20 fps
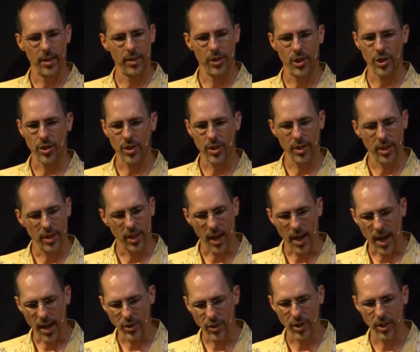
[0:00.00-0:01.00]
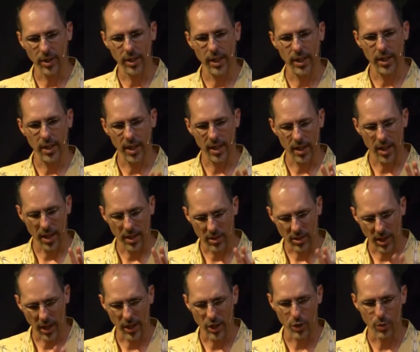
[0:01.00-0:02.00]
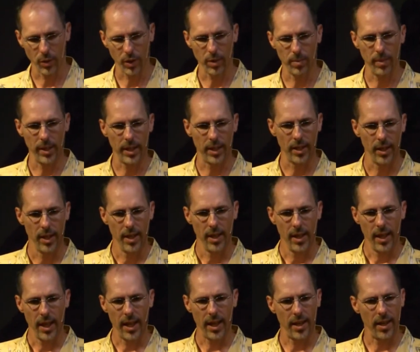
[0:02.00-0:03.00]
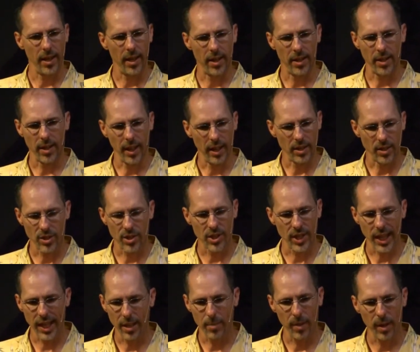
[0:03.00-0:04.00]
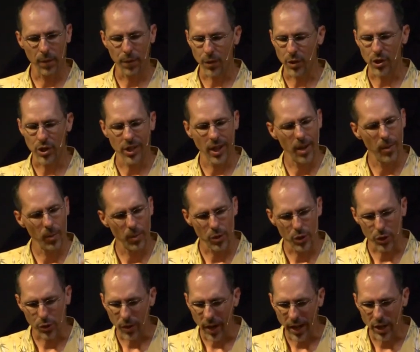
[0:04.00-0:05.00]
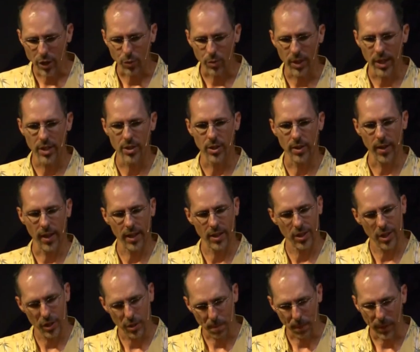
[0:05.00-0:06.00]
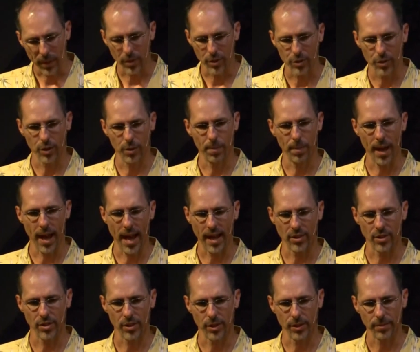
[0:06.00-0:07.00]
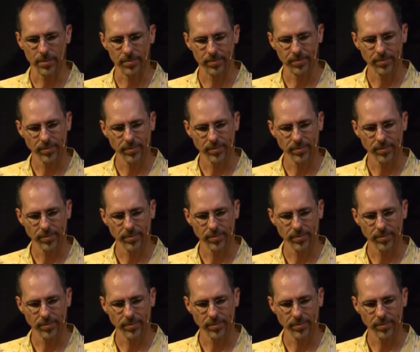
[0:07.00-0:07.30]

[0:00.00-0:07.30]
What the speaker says: just constantly in touch with me and seeing me for some strange reason as his personal pastor.